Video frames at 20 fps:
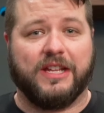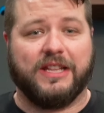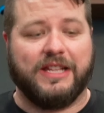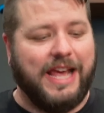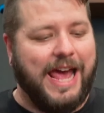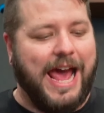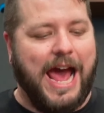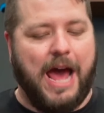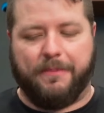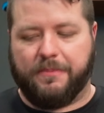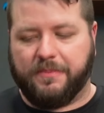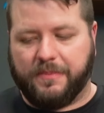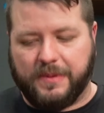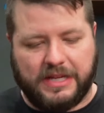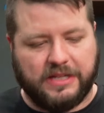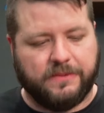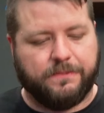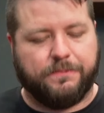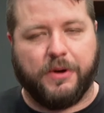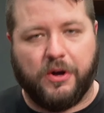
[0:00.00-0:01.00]
at the app
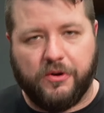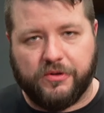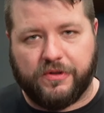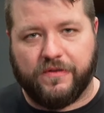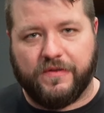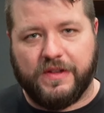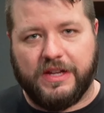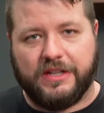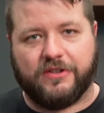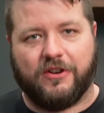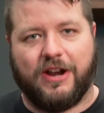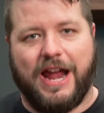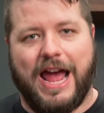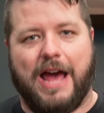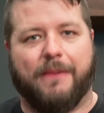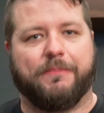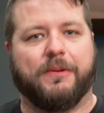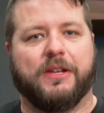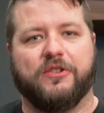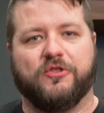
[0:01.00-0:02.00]
because both of these are
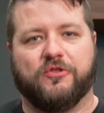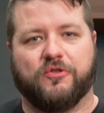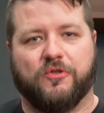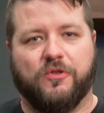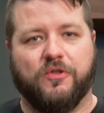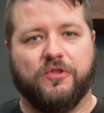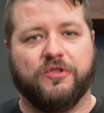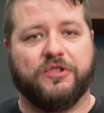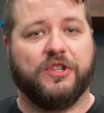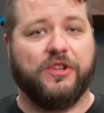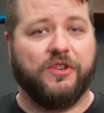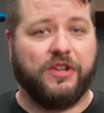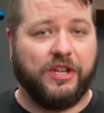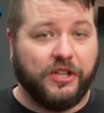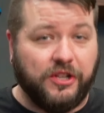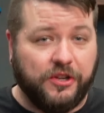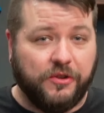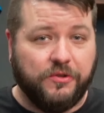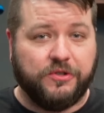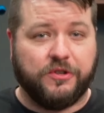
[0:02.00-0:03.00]
app controlled, so you
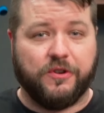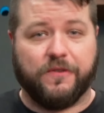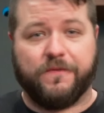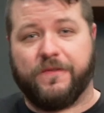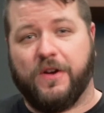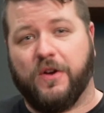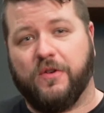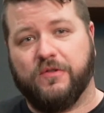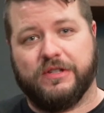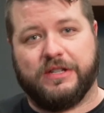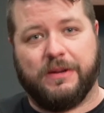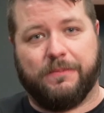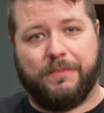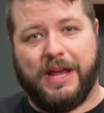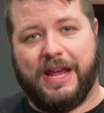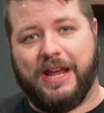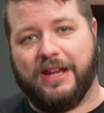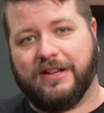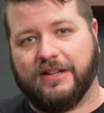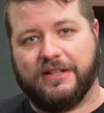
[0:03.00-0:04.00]
can use your phone to
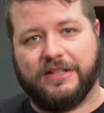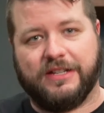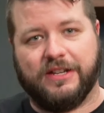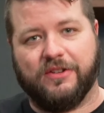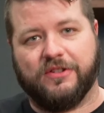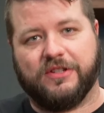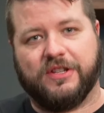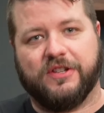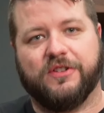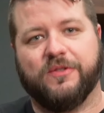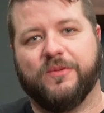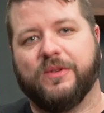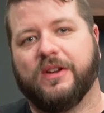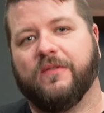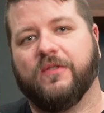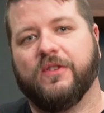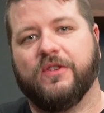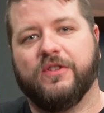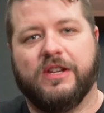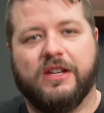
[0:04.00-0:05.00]
pan and tilt and do
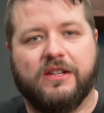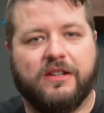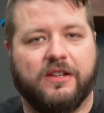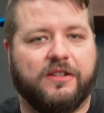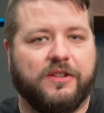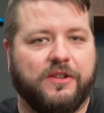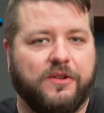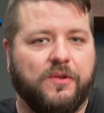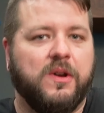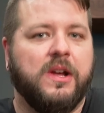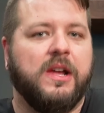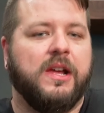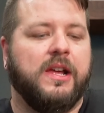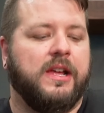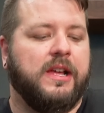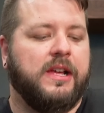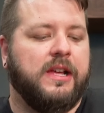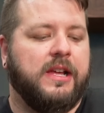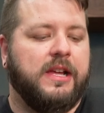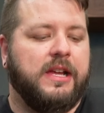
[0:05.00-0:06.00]
whatever you need to do.
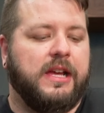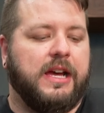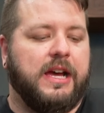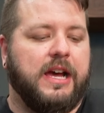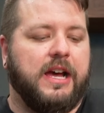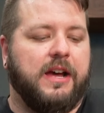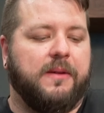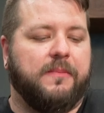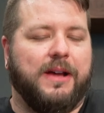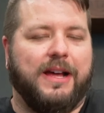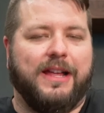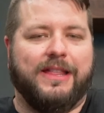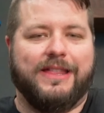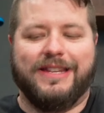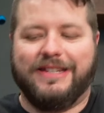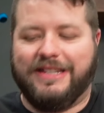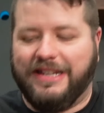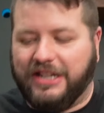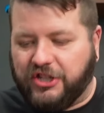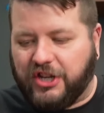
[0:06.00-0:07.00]

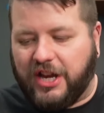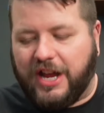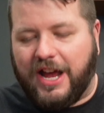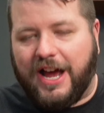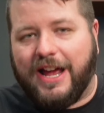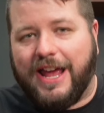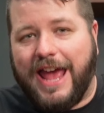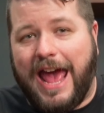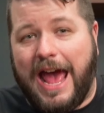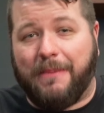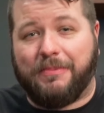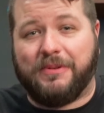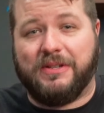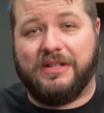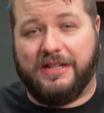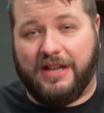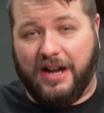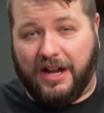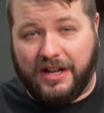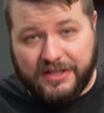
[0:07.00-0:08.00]
The DJI app
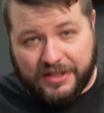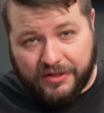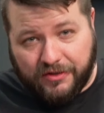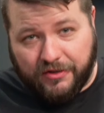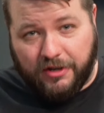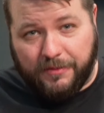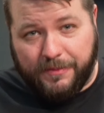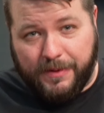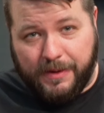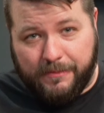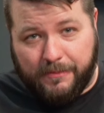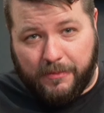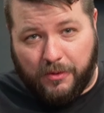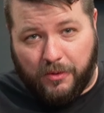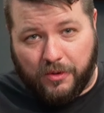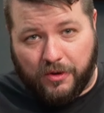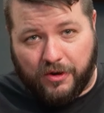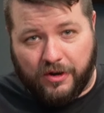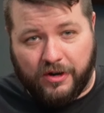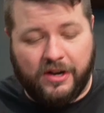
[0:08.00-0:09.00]
does a little bit
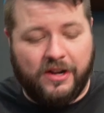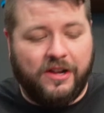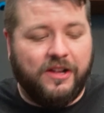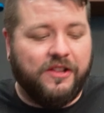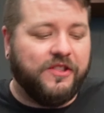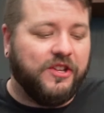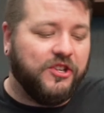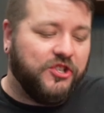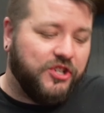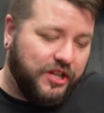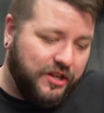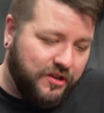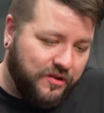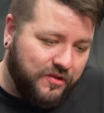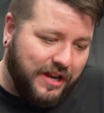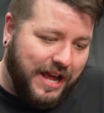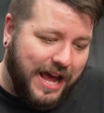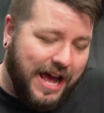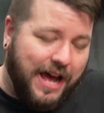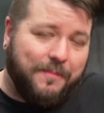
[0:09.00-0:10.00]
more. The
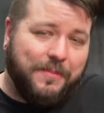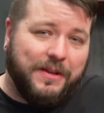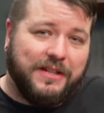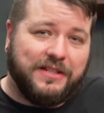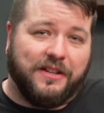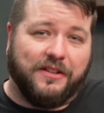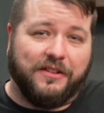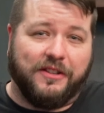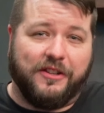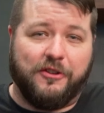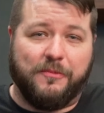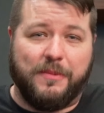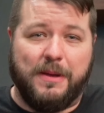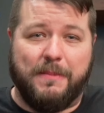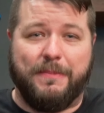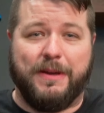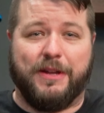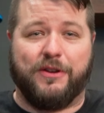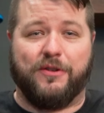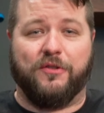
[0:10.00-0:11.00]
Zhiyun app is a little
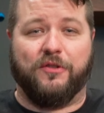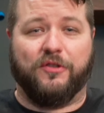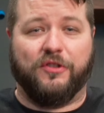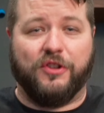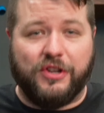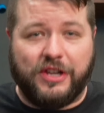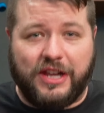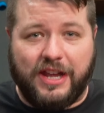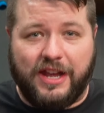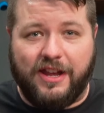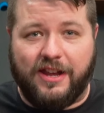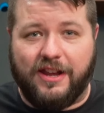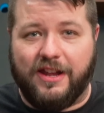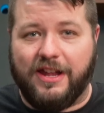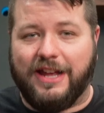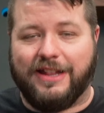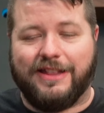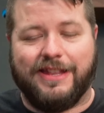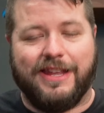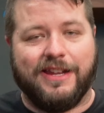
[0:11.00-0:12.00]
bit better looking.
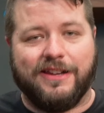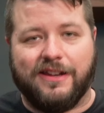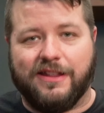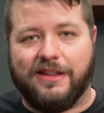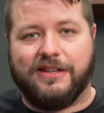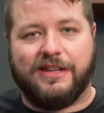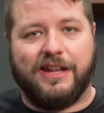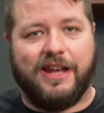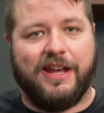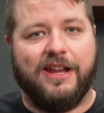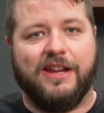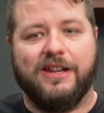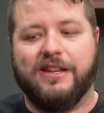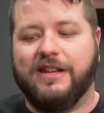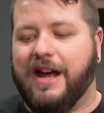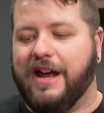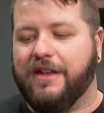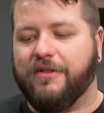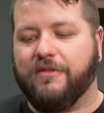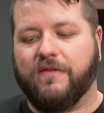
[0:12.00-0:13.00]
At the end of the day,
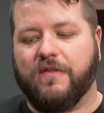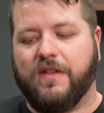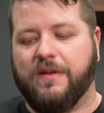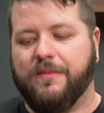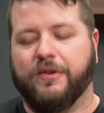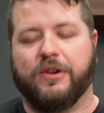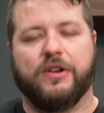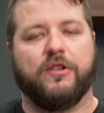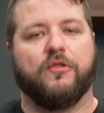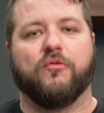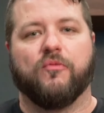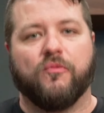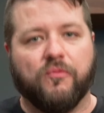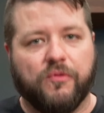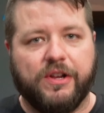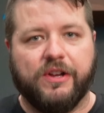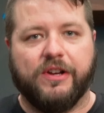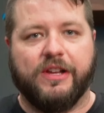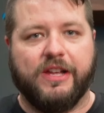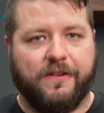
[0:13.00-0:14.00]
neither of them are gonna
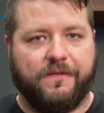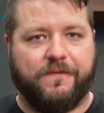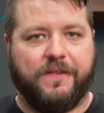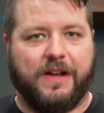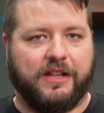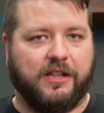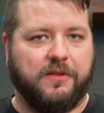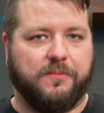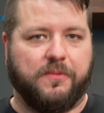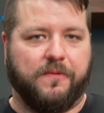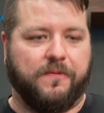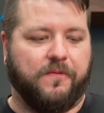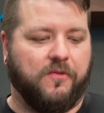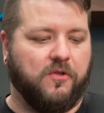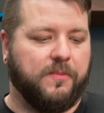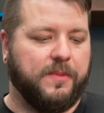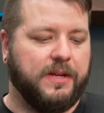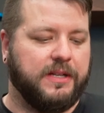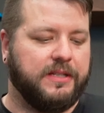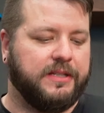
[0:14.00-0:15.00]
really affect the
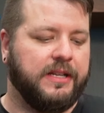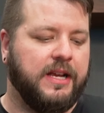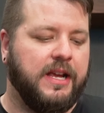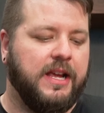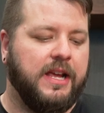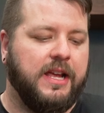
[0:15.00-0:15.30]
performance.